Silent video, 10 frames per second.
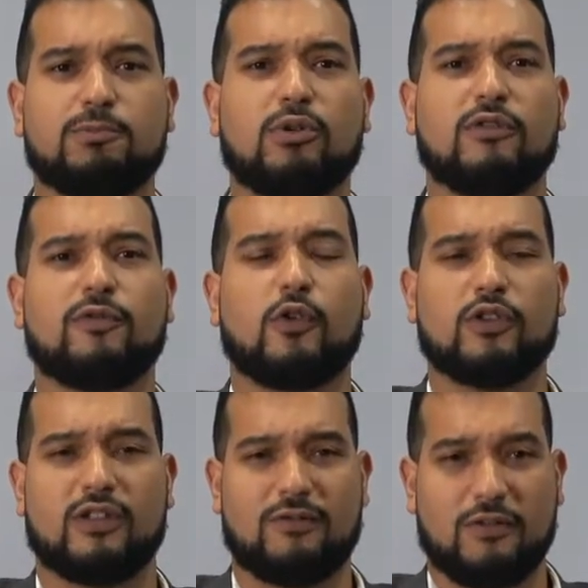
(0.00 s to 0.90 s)
putting
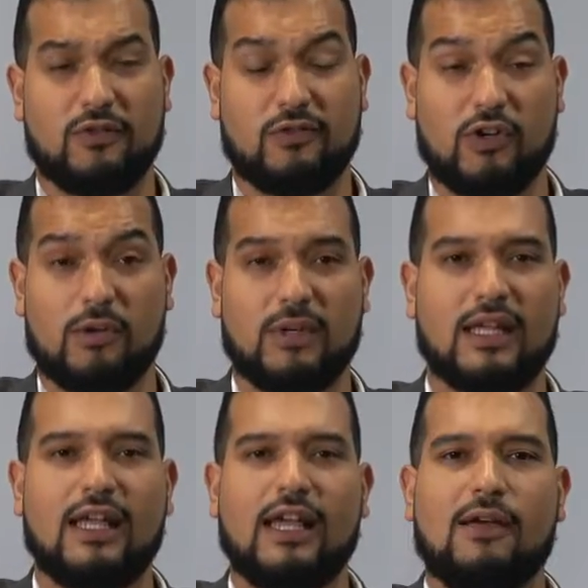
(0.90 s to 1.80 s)
forth in front of me.
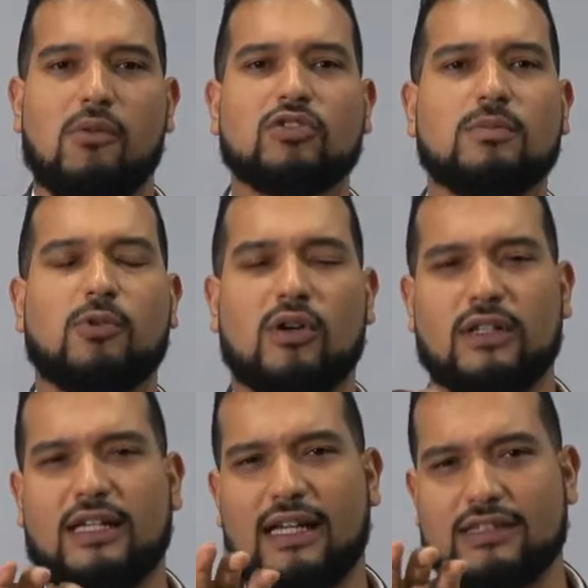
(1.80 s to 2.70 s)
Most
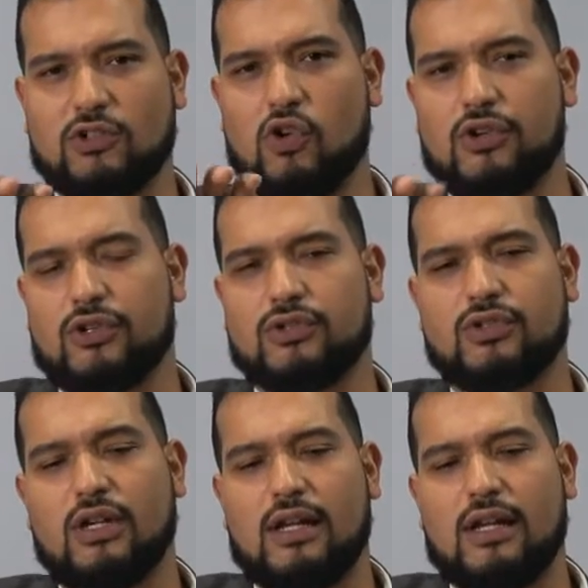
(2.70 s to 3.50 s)
importantly, as owners,